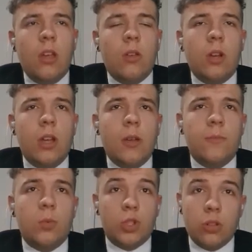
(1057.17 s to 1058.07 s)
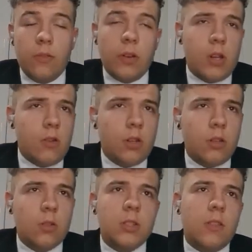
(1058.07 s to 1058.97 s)
which are very
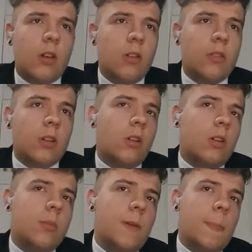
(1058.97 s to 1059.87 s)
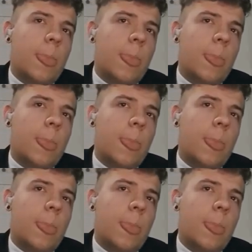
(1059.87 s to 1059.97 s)
critical to the current economy.